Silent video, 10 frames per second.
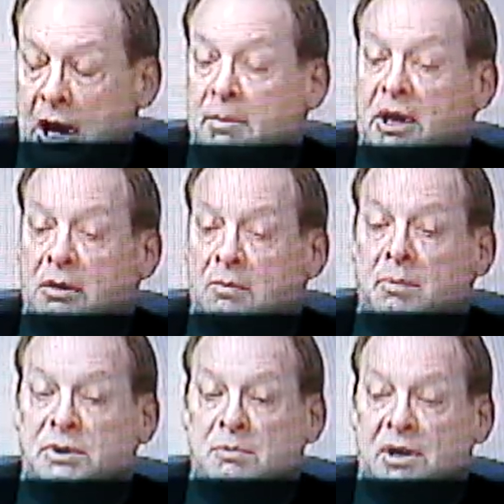I made a
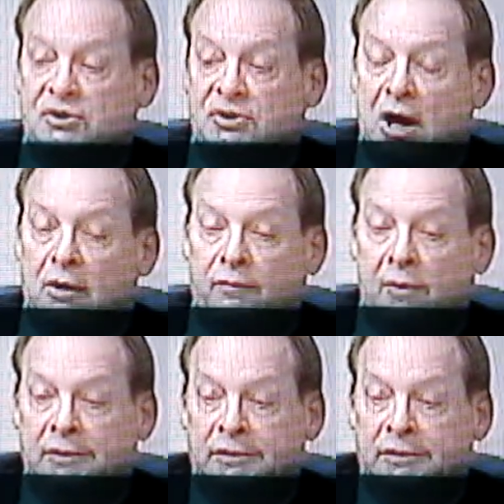commitment to myself